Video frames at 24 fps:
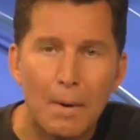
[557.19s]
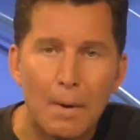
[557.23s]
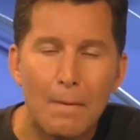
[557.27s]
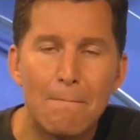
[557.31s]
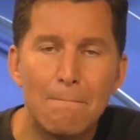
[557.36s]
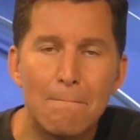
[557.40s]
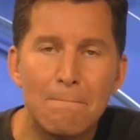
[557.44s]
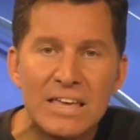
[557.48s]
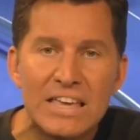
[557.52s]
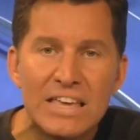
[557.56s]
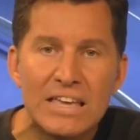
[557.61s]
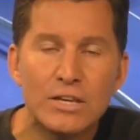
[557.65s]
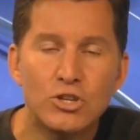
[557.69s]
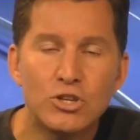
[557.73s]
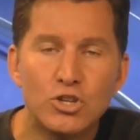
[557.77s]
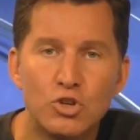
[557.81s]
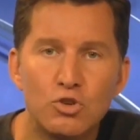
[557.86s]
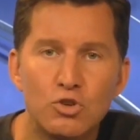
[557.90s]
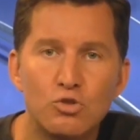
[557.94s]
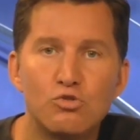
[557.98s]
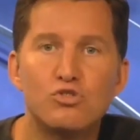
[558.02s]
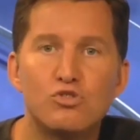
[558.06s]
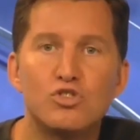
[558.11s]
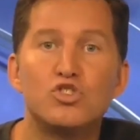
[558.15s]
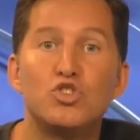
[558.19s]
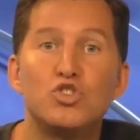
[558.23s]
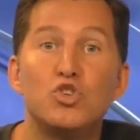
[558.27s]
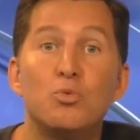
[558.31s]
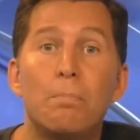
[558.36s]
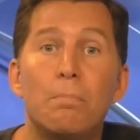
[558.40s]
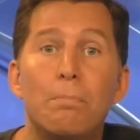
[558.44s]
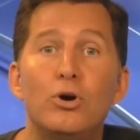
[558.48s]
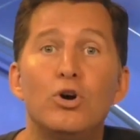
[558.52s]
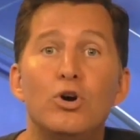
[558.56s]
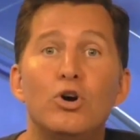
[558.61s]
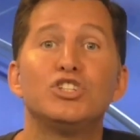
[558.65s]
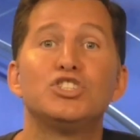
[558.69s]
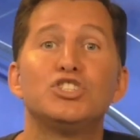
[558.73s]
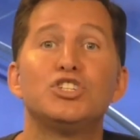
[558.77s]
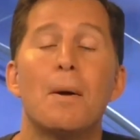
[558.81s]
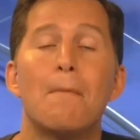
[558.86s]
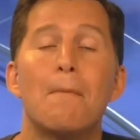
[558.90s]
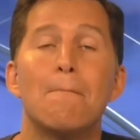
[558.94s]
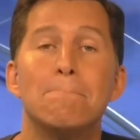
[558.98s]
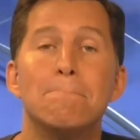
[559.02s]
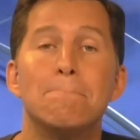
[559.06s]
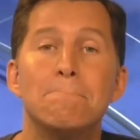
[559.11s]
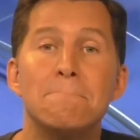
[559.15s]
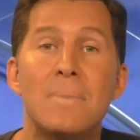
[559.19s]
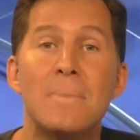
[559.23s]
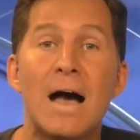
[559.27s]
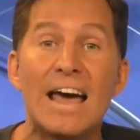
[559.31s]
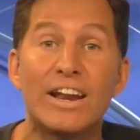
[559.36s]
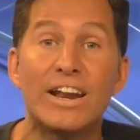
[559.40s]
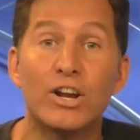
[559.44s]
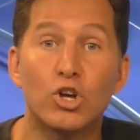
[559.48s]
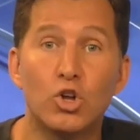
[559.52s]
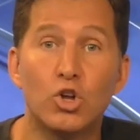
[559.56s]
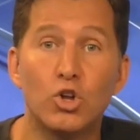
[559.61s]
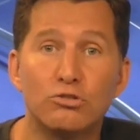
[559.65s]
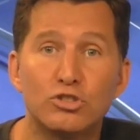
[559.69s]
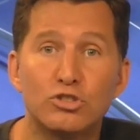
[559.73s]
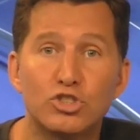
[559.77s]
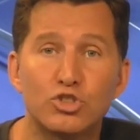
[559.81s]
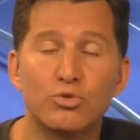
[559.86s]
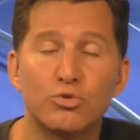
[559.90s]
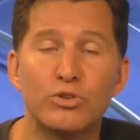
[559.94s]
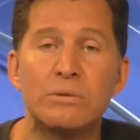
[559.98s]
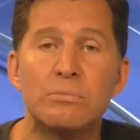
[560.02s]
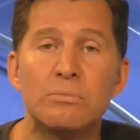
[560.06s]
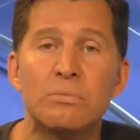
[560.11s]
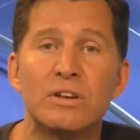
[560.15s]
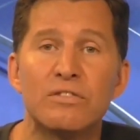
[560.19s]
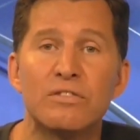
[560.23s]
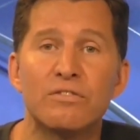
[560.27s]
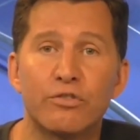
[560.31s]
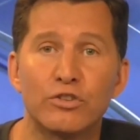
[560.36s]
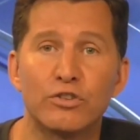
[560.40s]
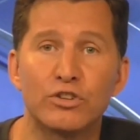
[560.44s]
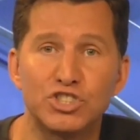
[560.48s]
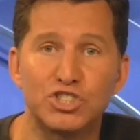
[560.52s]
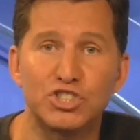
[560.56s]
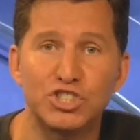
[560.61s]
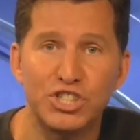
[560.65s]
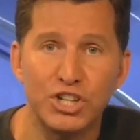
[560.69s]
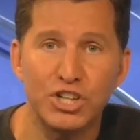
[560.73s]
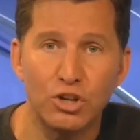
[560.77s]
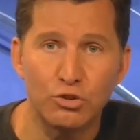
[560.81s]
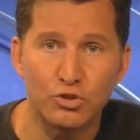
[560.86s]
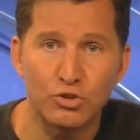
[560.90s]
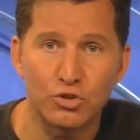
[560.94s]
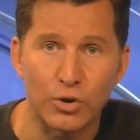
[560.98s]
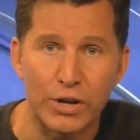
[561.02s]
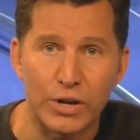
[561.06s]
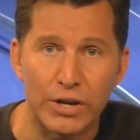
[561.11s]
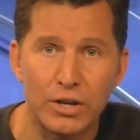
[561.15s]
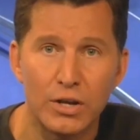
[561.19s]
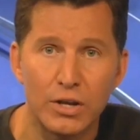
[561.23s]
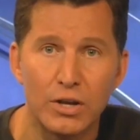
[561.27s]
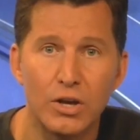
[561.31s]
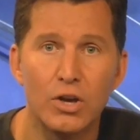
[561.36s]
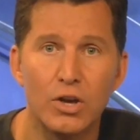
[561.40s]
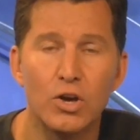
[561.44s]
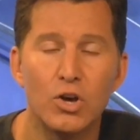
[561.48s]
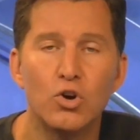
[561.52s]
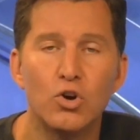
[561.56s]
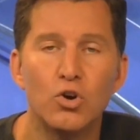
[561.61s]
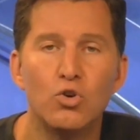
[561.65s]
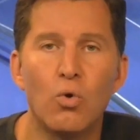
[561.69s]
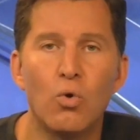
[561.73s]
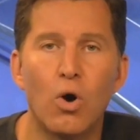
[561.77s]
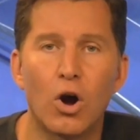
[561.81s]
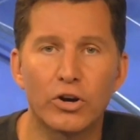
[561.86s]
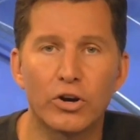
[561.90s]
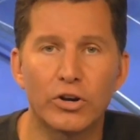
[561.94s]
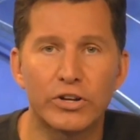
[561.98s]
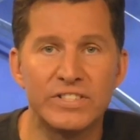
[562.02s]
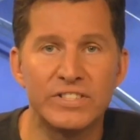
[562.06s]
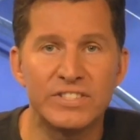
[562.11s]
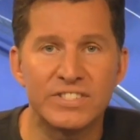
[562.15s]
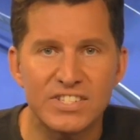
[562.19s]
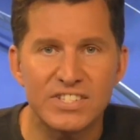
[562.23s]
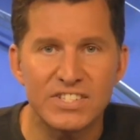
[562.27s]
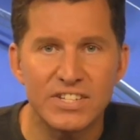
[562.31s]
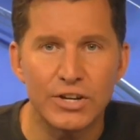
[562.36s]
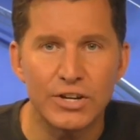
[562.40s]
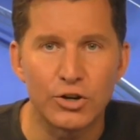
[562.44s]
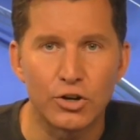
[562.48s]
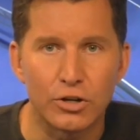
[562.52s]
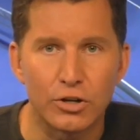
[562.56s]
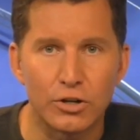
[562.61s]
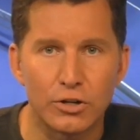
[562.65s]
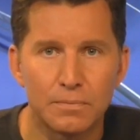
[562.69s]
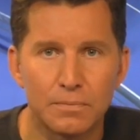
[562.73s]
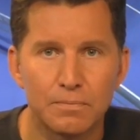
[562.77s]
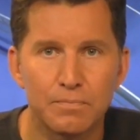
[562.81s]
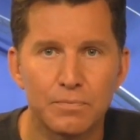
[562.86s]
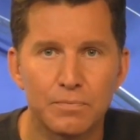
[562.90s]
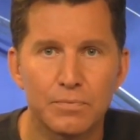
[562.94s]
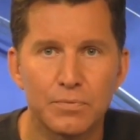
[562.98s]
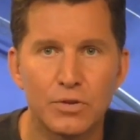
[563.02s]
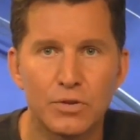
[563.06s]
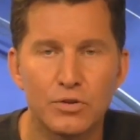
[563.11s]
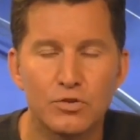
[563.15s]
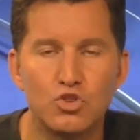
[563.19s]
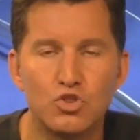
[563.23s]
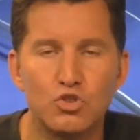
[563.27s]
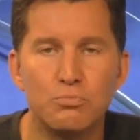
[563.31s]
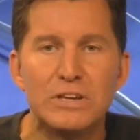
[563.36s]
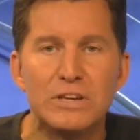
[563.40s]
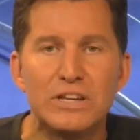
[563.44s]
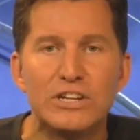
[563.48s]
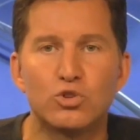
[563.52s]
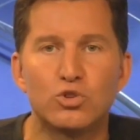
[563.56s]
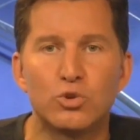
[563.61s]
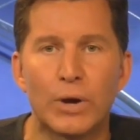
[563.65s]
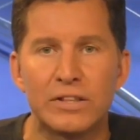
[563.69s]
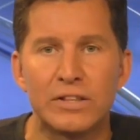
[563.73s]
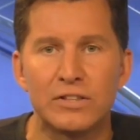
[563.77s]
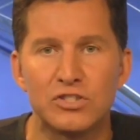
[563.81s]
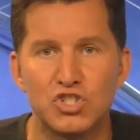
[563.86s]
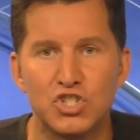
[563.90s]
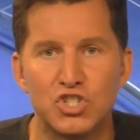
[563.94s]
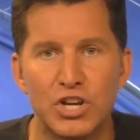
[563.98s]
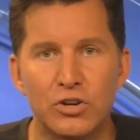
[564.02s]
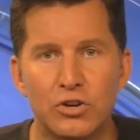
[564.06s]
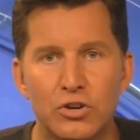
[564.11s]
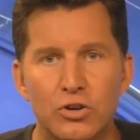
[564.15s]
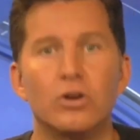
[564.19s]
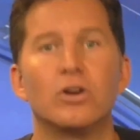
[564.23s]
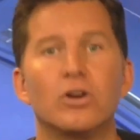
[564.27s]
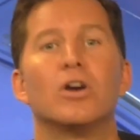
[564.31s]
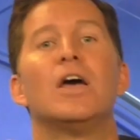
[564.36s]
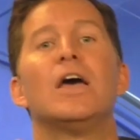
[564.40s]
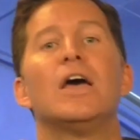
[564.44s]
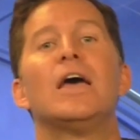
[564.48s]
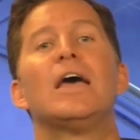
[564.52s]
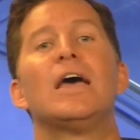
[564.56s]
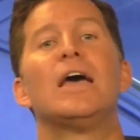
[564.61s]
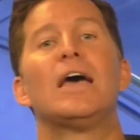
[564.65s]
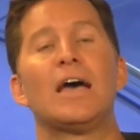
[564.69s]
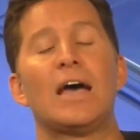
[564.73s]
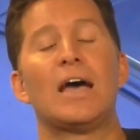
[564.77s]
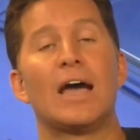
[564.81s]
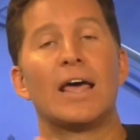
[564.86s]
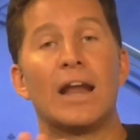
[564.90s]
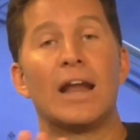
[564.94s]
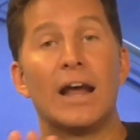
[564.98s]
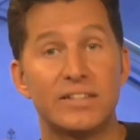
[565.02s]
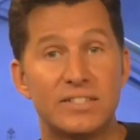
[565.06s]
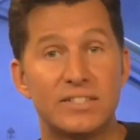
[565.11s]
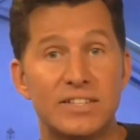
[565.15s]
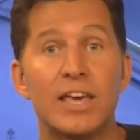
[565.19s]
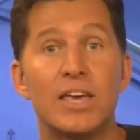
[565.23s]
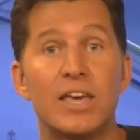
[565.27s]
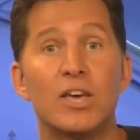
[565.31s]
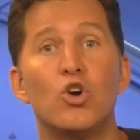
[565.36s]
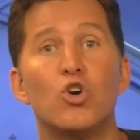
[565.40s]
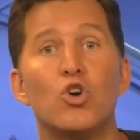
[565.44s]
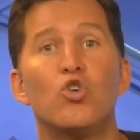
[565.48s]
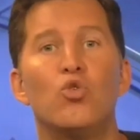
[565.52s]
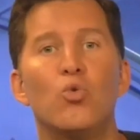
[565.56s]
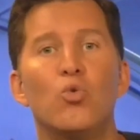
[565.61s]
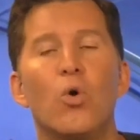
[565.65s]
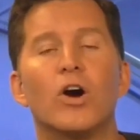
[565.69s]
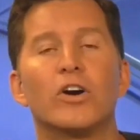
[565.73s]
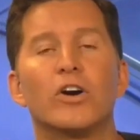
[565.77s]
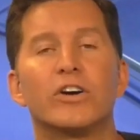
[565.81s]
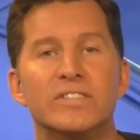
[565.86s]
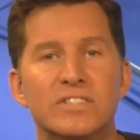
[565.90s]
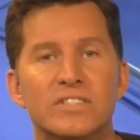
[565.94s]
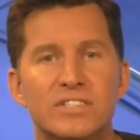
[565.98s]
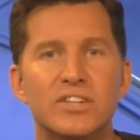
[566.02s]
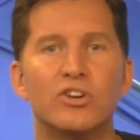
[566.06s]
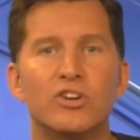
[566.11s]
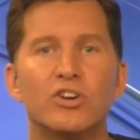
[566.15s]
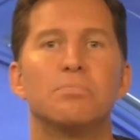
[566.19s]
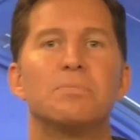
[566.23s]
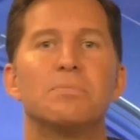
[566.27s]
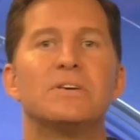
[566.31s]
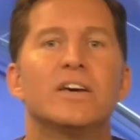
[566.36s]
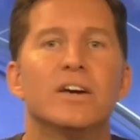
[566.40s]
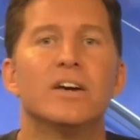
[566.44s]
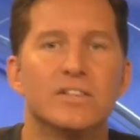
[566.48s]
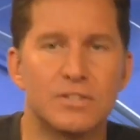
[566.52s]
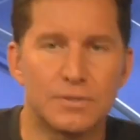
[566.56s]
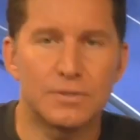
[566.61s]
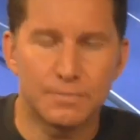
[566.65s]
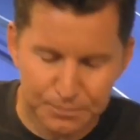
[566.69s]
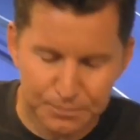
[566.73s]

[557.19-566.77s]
being used to push medical treatment for children who are considered to be transgender. And I say who are considered because